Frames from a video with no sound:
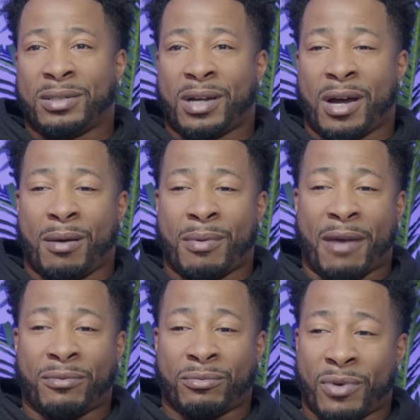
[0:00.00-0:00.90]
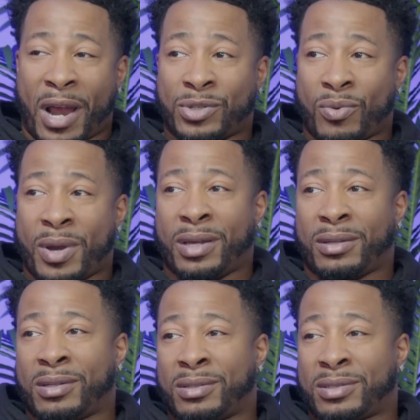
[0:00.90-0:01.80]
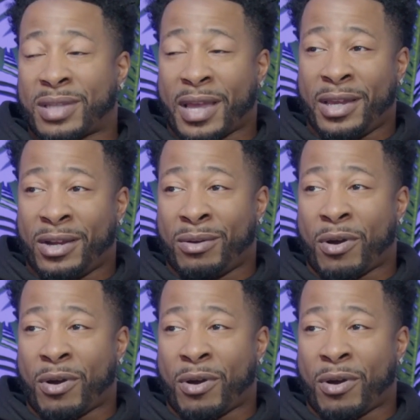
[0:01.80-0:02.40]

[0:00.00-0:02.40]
um, have them graduate and stay here